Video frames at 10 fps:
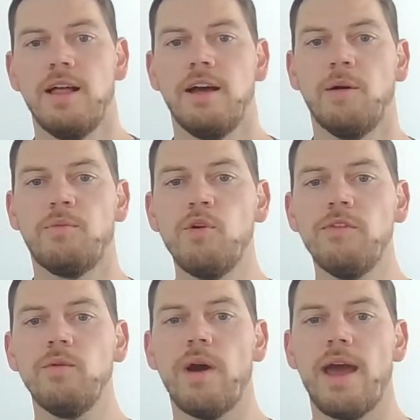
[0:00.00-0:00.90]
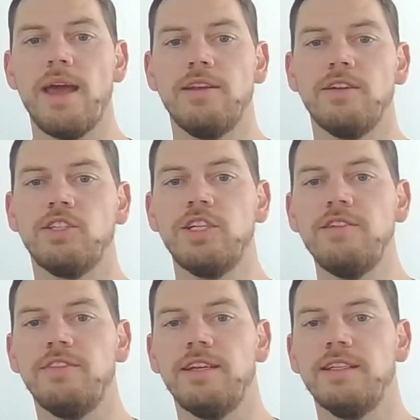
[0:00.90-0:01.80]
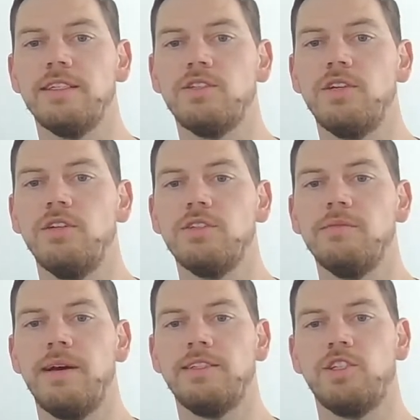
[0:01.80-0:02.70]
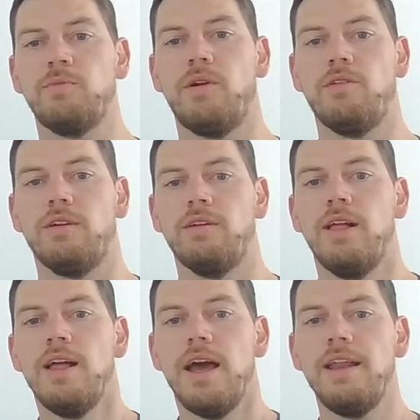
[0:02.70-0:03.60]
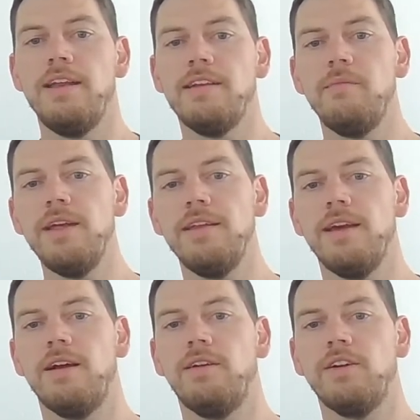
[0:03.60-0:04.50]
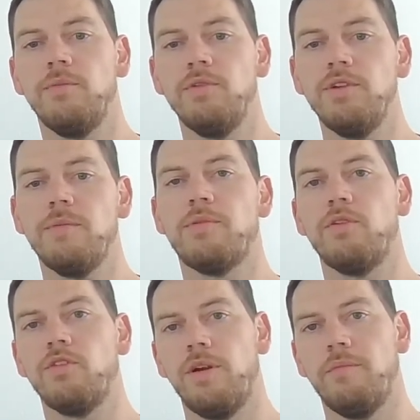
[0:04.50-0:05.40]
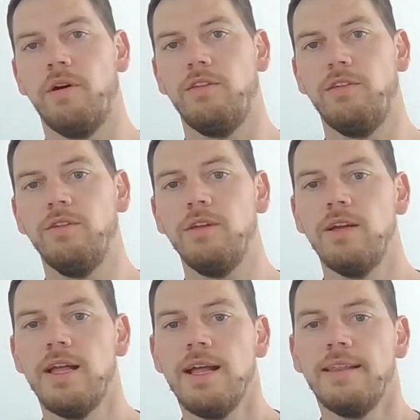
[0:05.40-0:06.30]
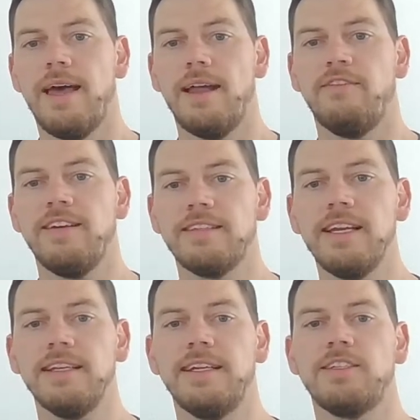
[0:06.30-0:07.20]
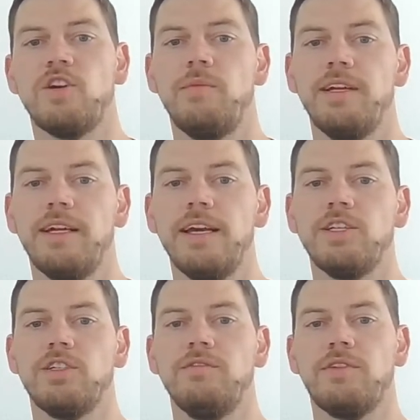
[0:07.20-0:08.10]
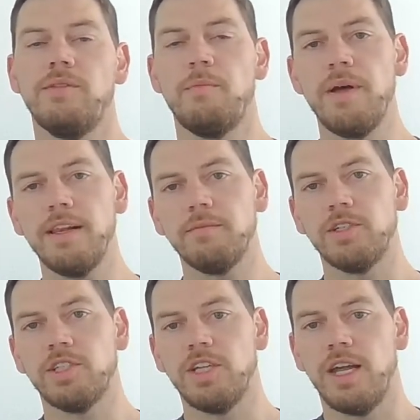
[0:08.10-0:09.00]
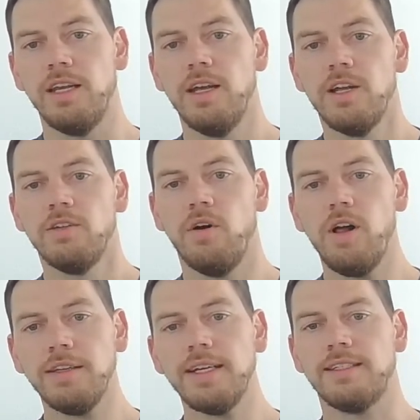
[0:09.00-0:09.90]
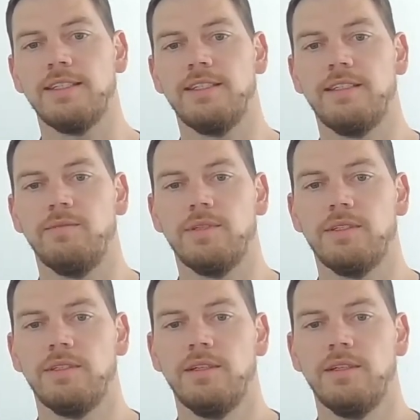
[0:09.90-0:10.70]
A proven way to achieve this is to use a message broker, an intermediary computer program module that facilitates communication from the build machine to all test systems.